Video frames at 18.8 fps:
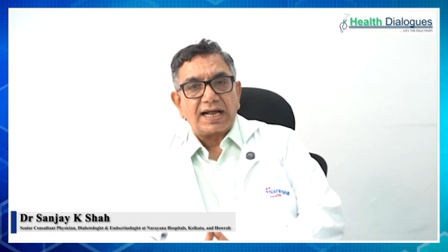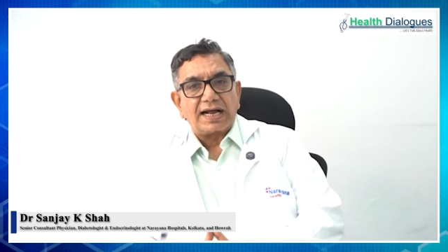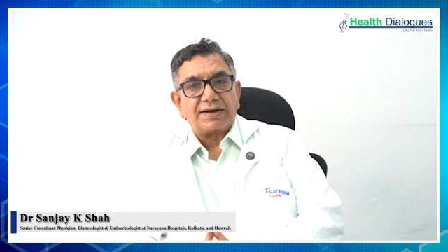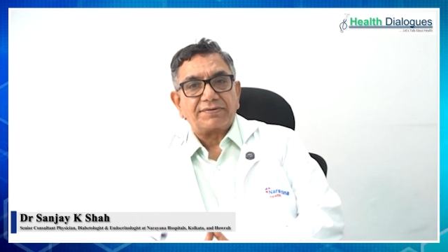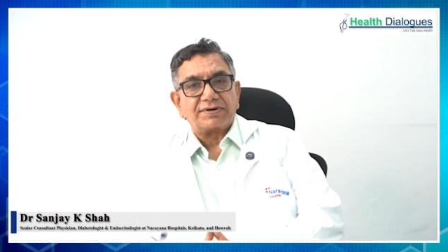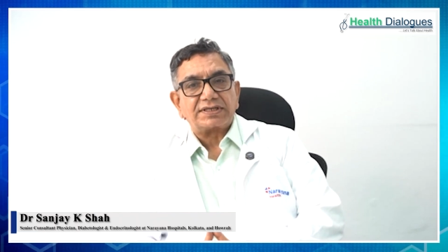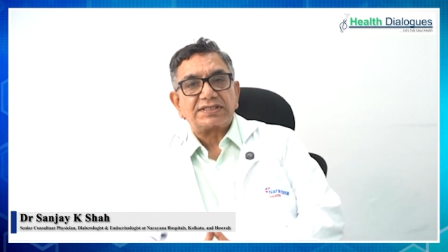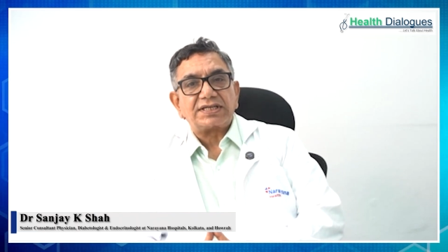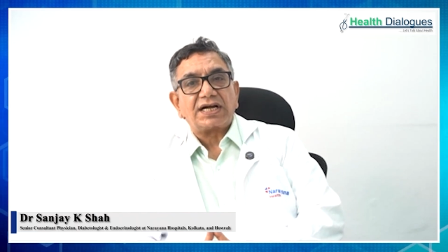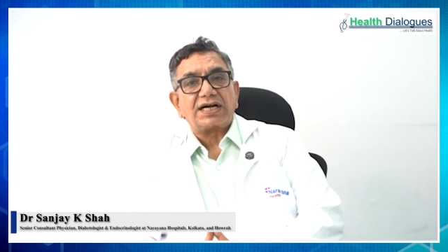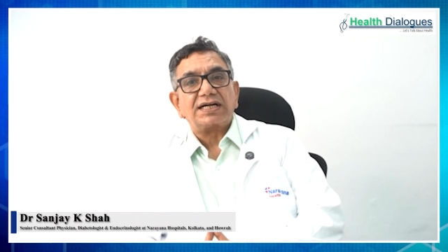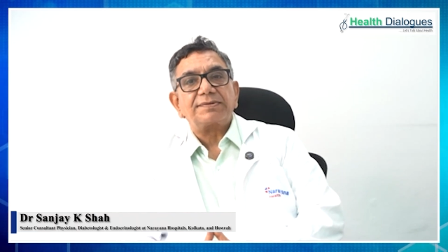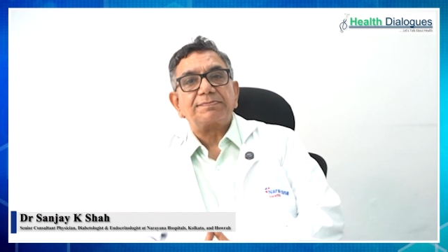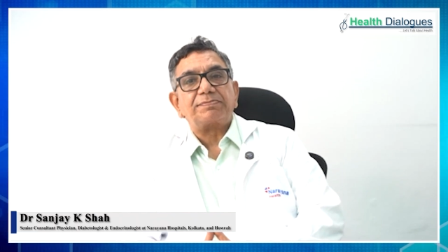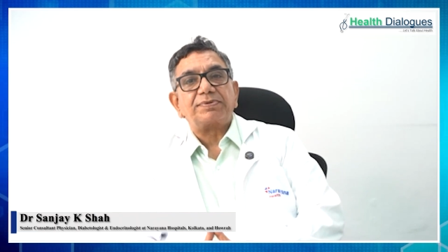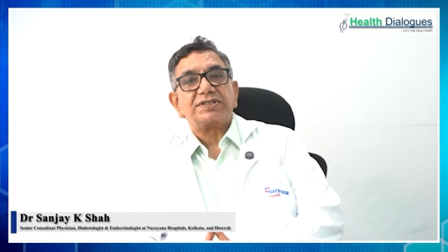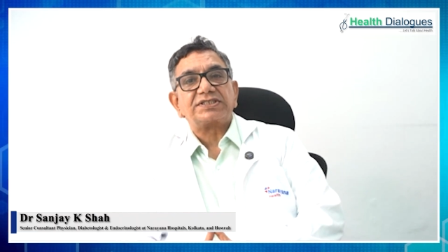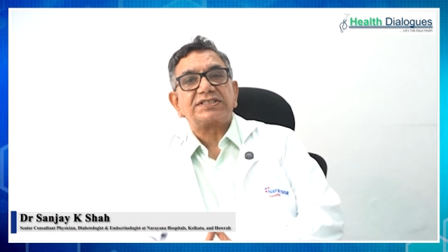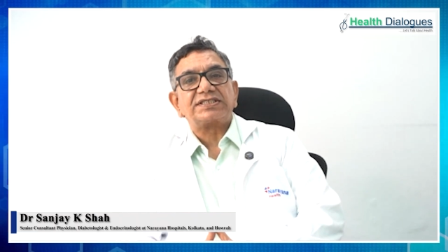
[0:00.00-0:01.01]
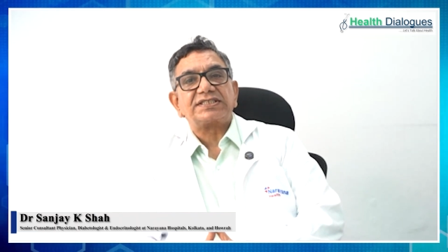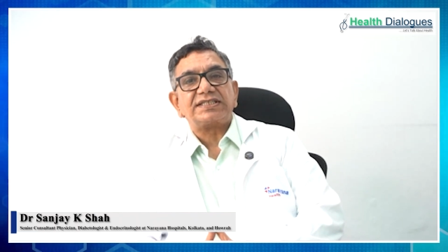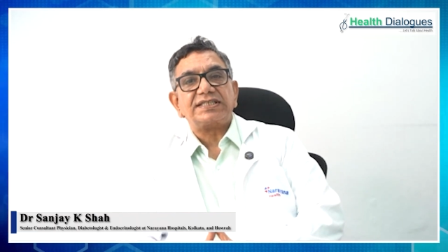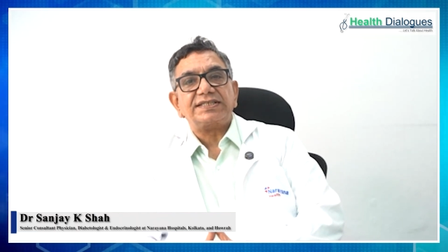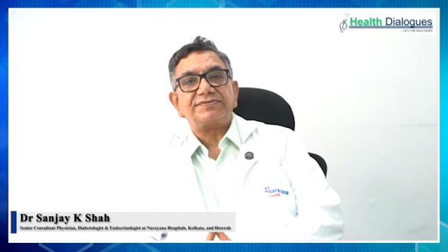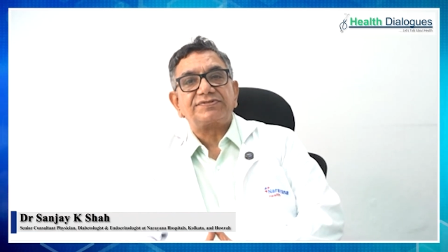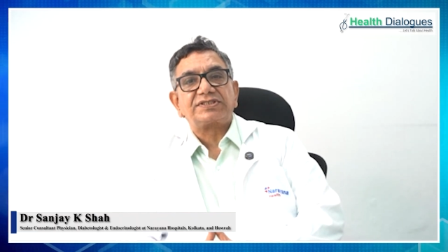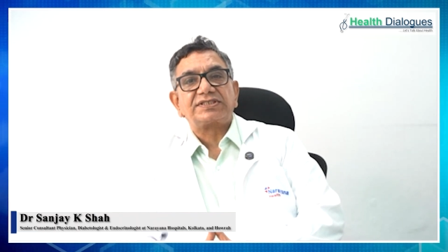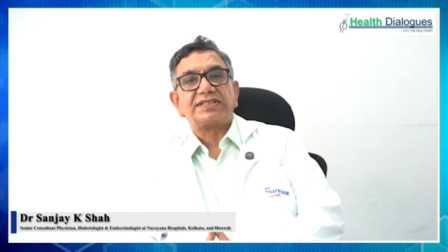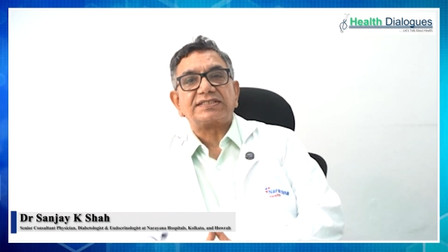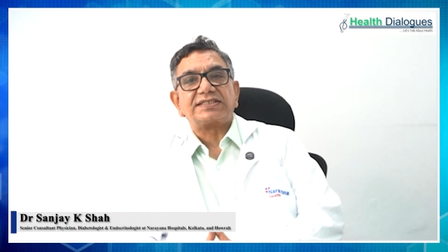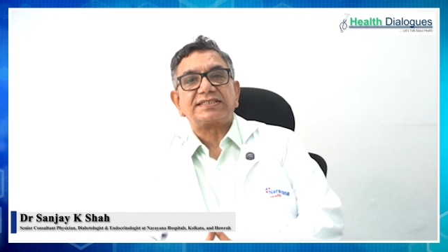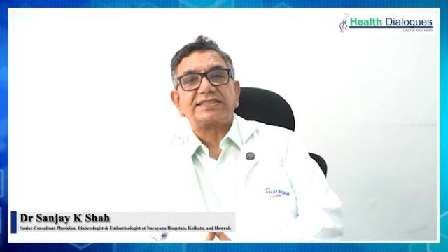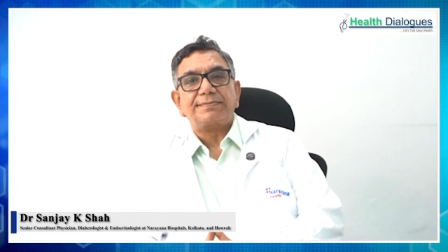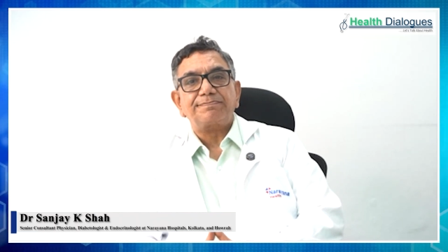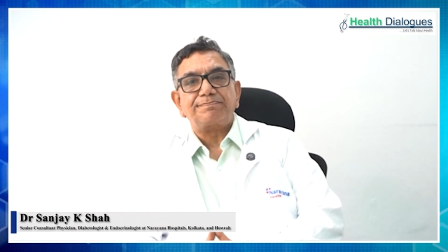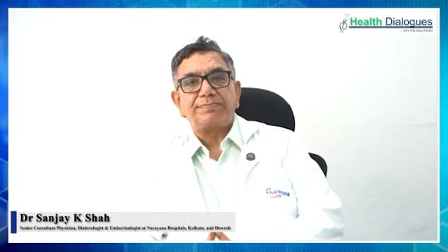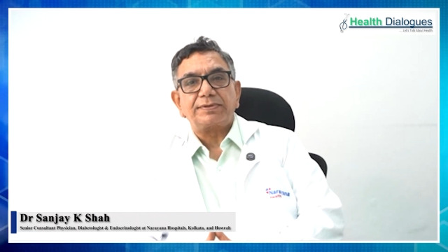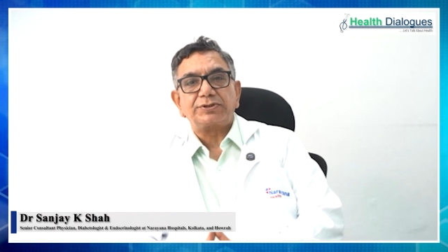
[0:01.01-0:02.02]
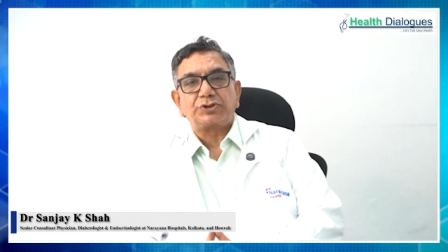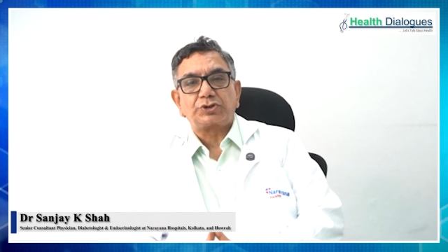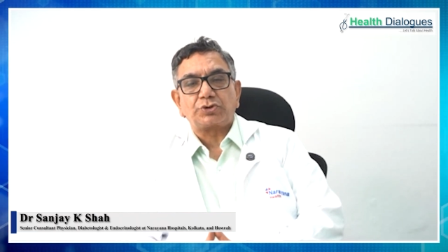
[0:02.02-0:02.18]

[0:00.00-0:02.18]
Our tongue perceives the simple